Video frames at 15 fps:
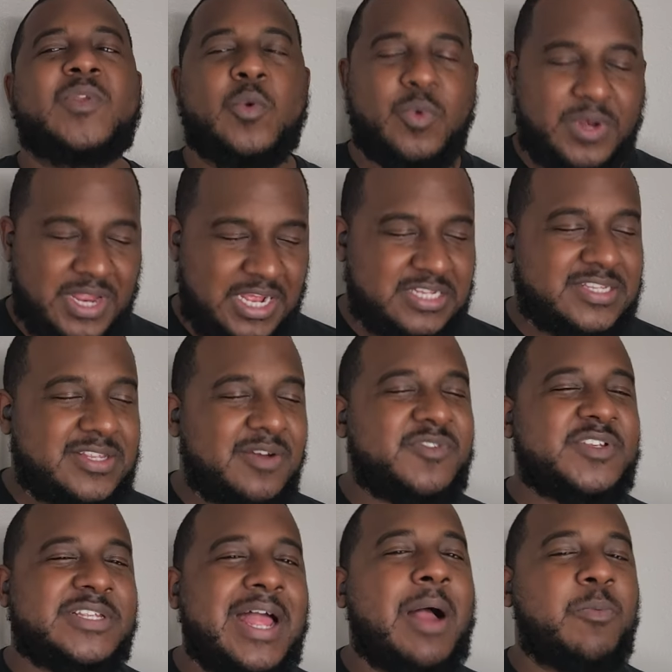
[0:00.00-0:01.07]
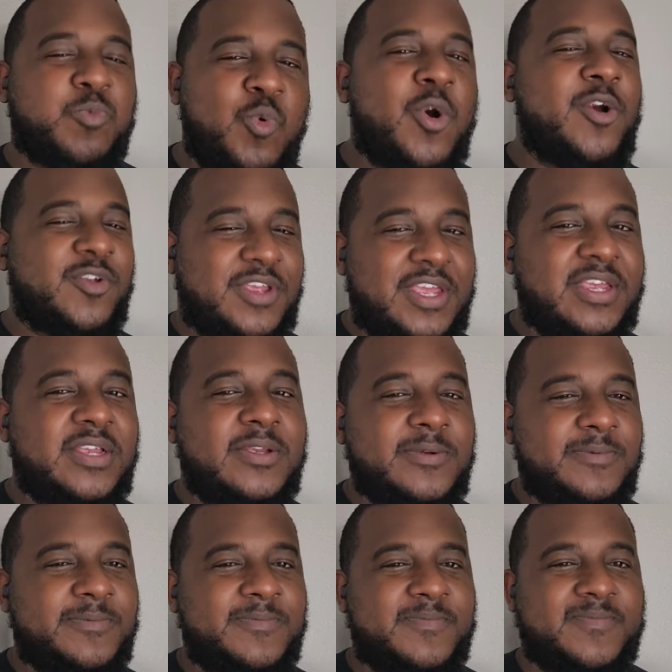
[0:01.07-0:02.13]
When that stuff stopped working,
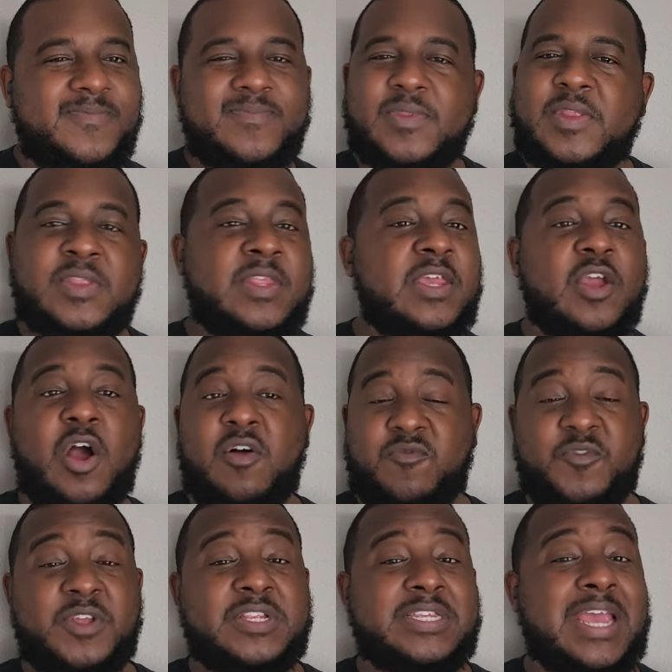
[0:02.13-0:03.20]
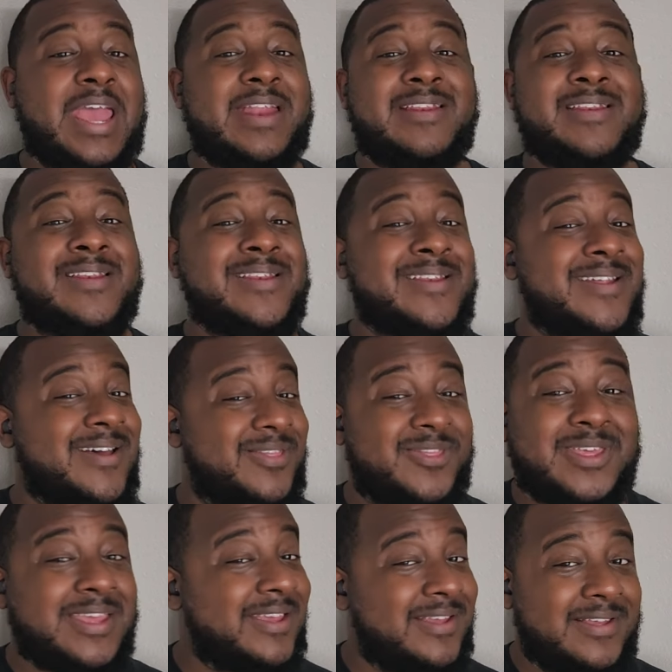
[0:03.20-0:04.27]
the offense had
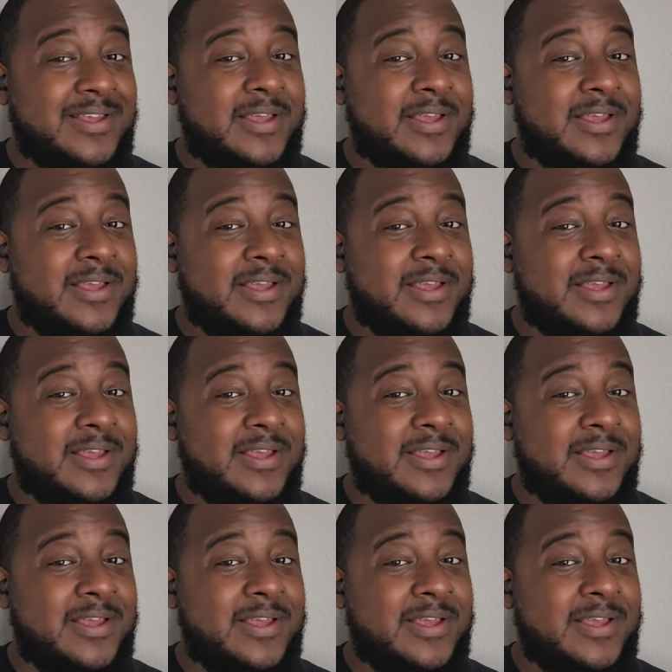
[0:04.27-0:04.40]
nothing.